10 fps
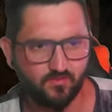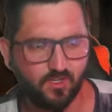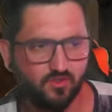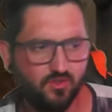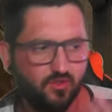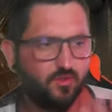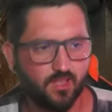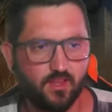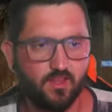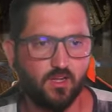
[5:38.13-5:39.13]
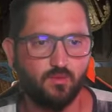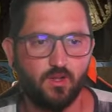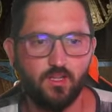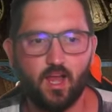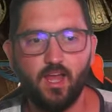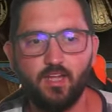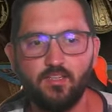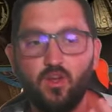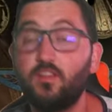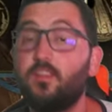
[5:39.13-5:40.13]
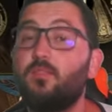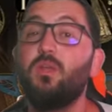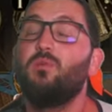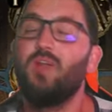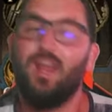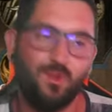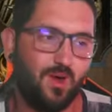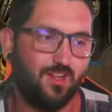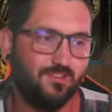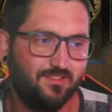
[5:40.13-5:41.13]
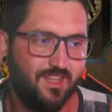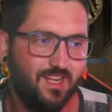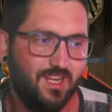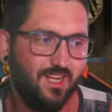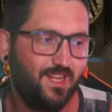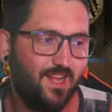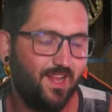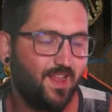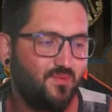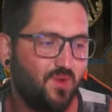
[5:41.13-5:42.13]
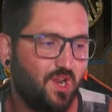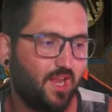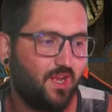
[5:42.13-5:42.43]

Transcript: first two and the third one I had got three rally ones. And then when I